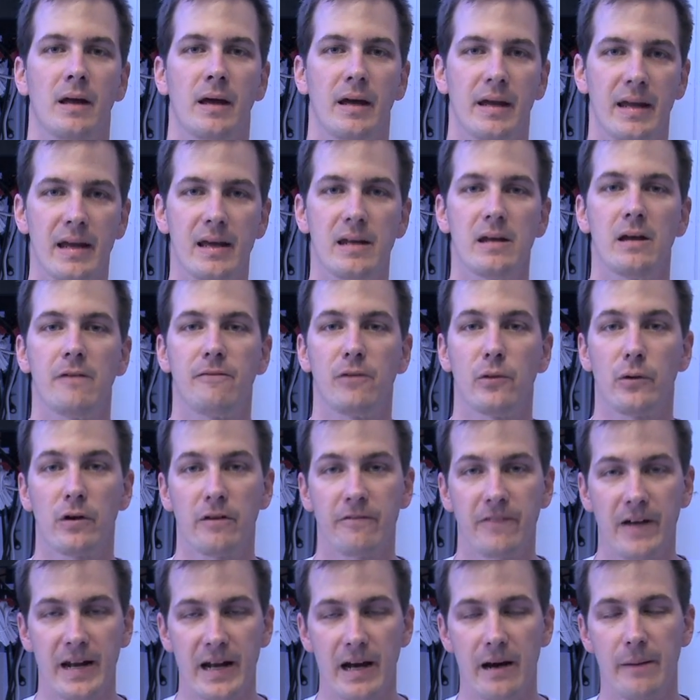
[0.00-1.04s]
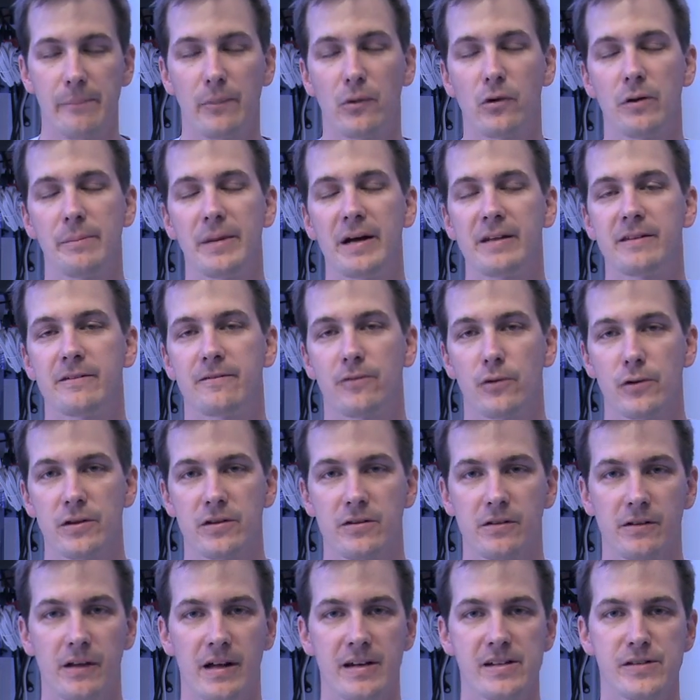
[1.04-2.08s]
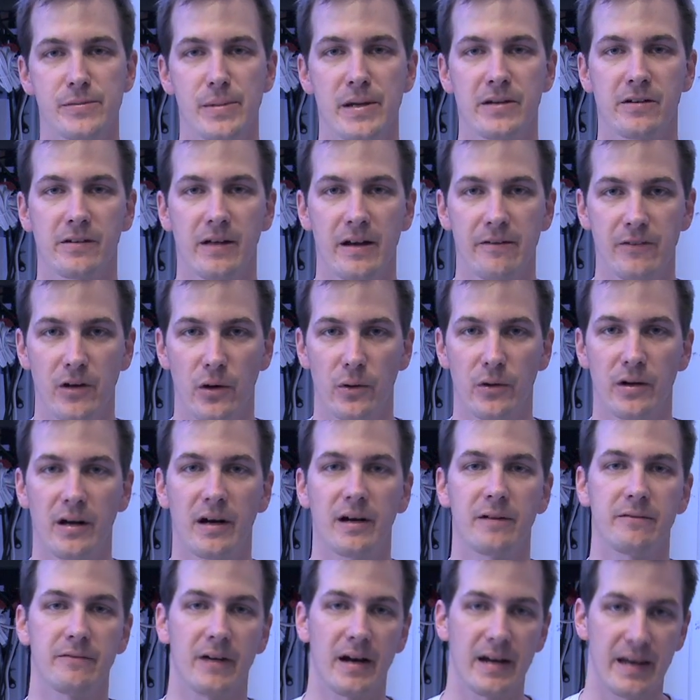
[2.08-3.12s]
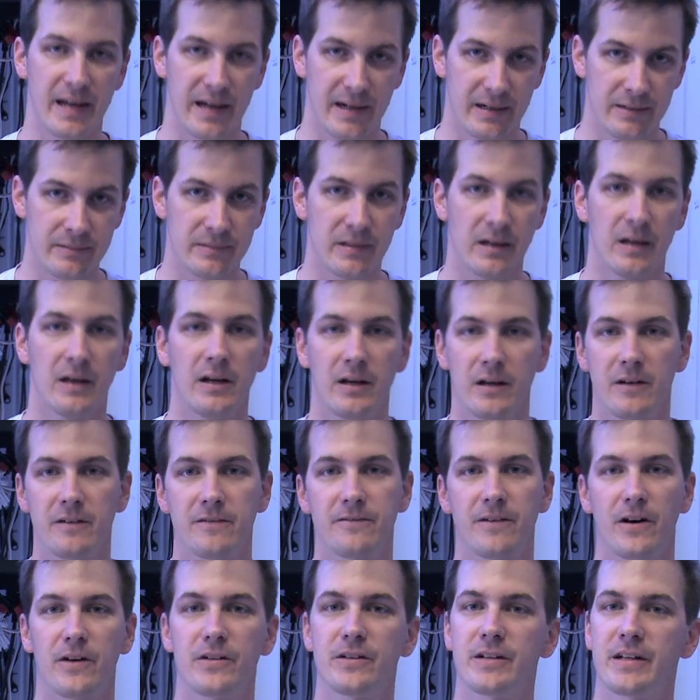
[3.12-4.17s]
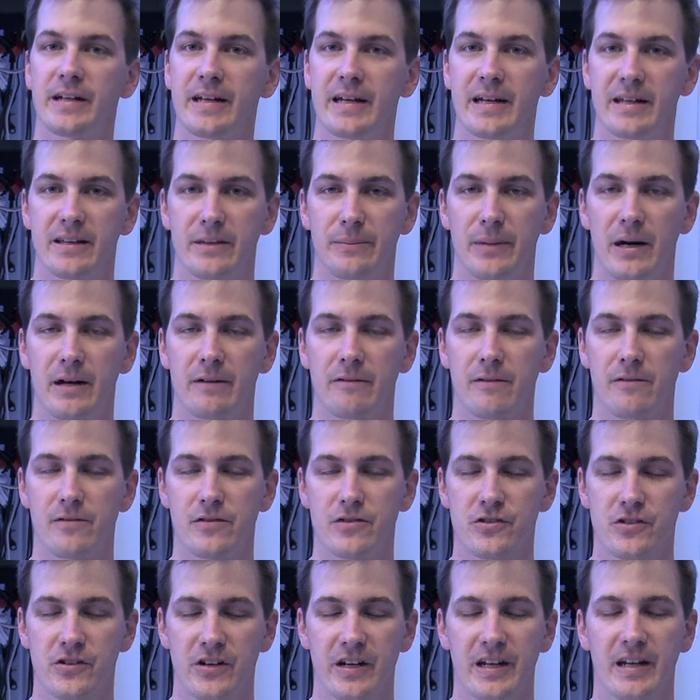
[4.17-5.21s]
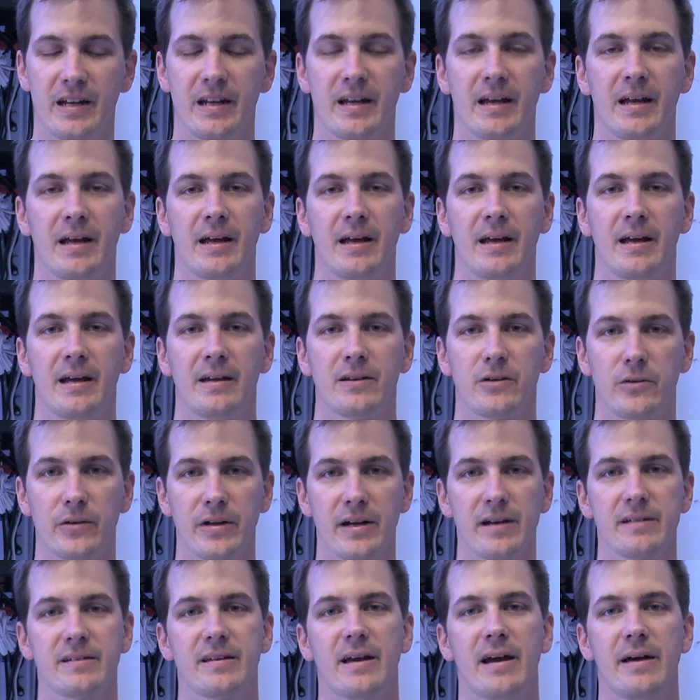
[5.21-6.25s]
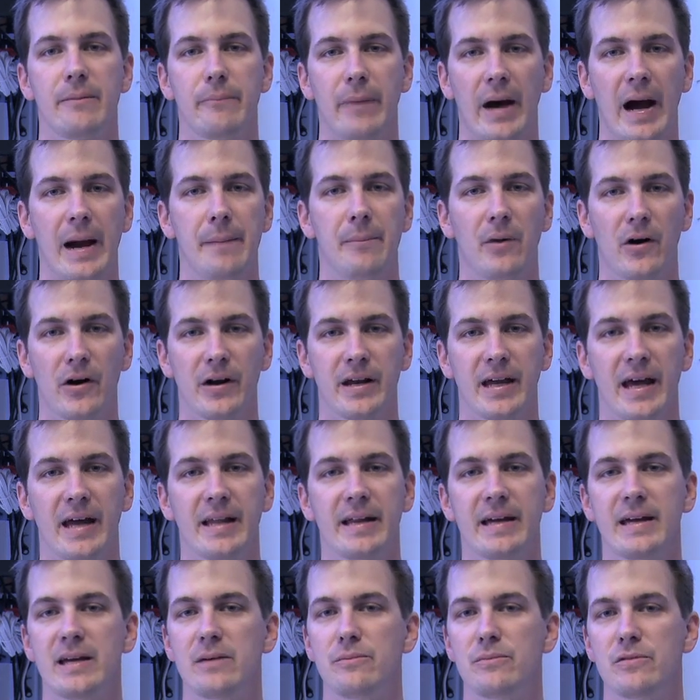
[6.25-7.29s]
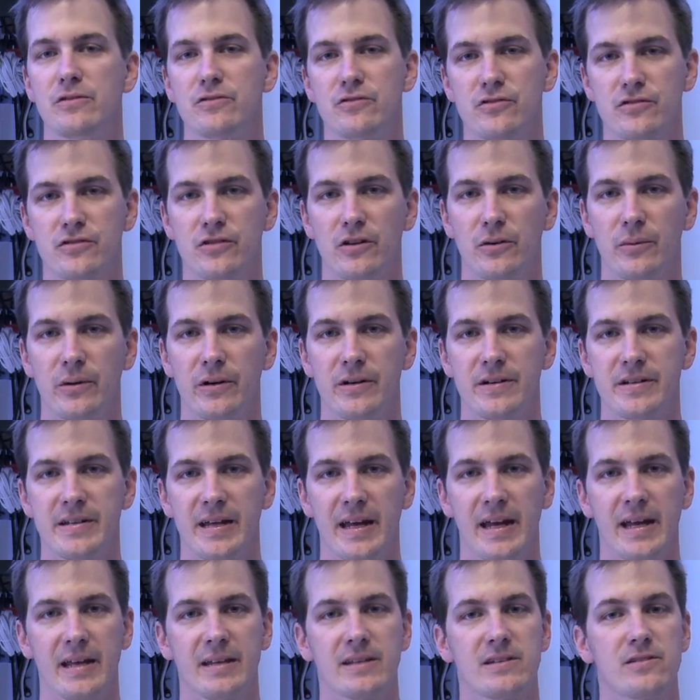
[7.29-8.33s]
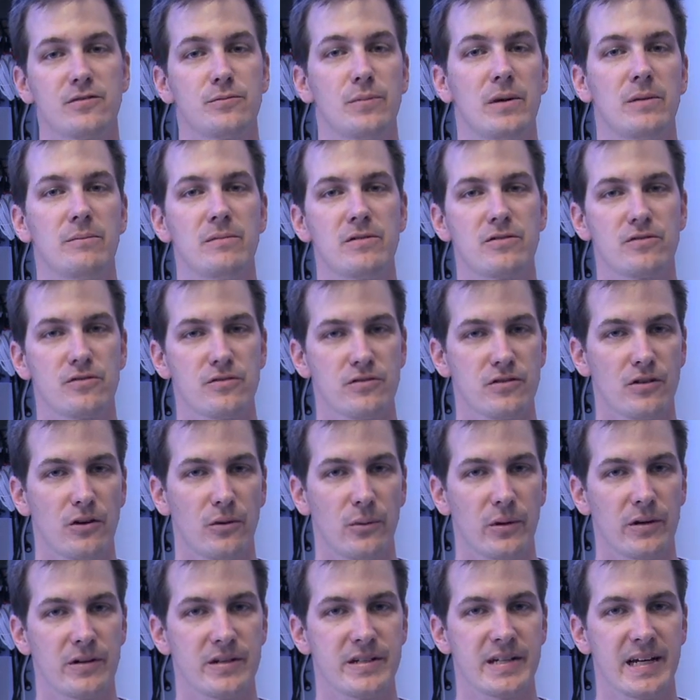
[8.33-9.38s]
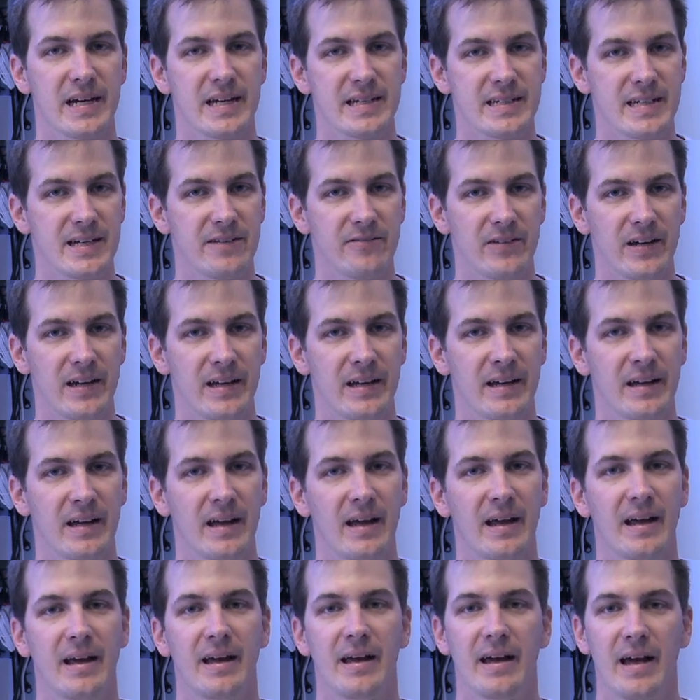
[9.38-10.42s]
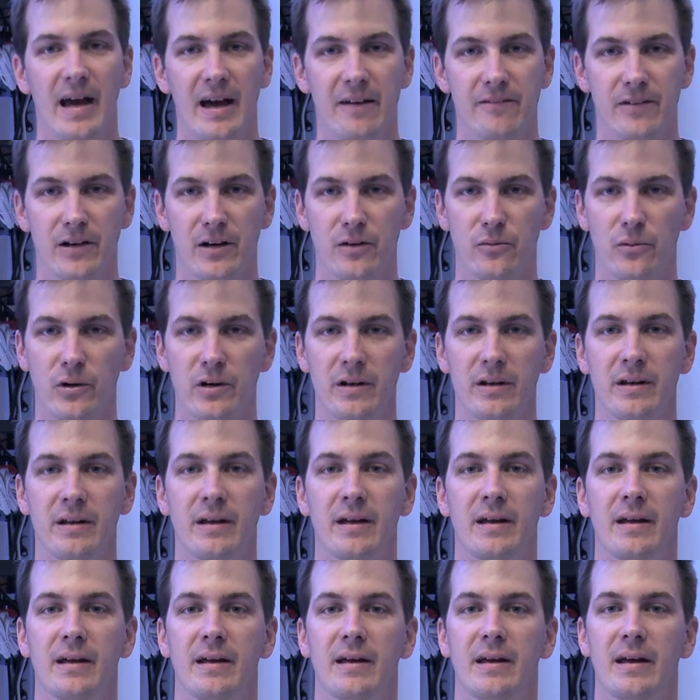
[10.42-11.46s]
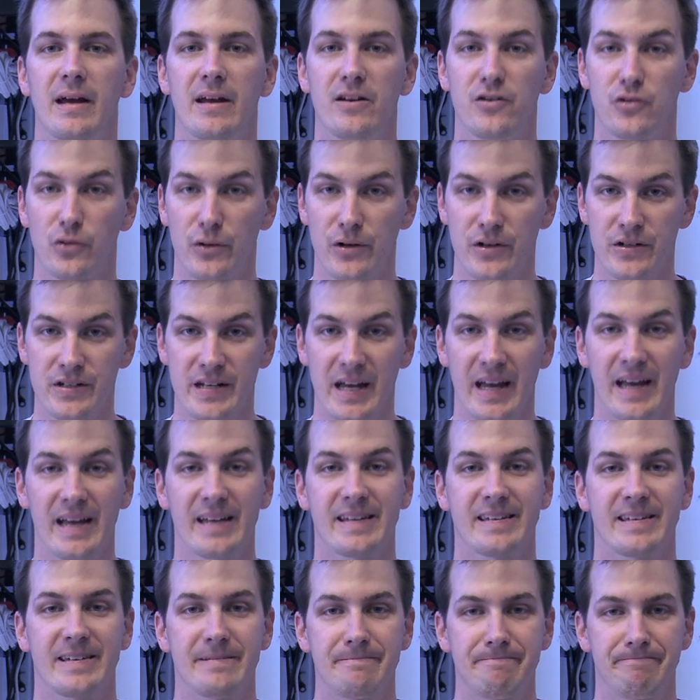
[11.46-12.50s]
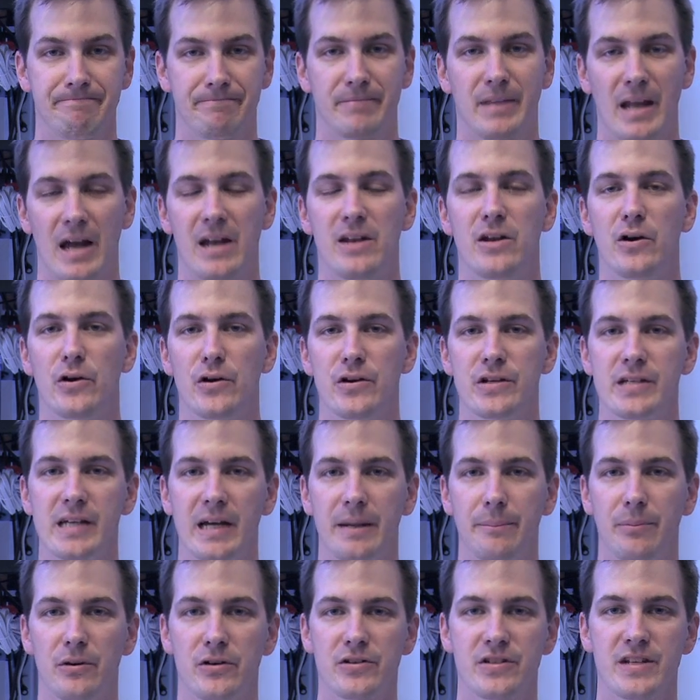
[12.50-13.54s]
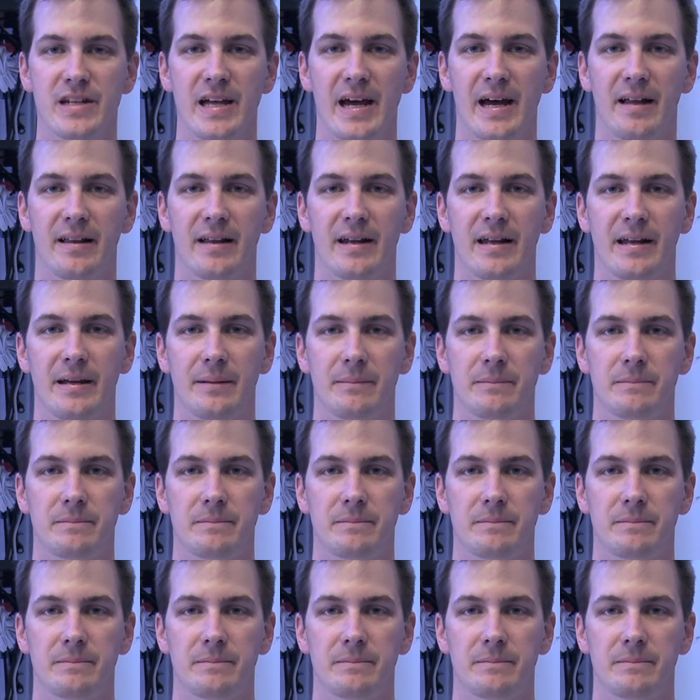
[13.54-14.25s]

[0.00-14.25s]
Again, if you want to find out more about the 4th of July special I have going on right now, follow the link at the bottom of your screen. Until next time, I'm Mark Callahan, Mr. Saltwater Tank. This has been Mr. Saltwater Tank TV. Have a good one, enjoy your tanks, and know your tank personality.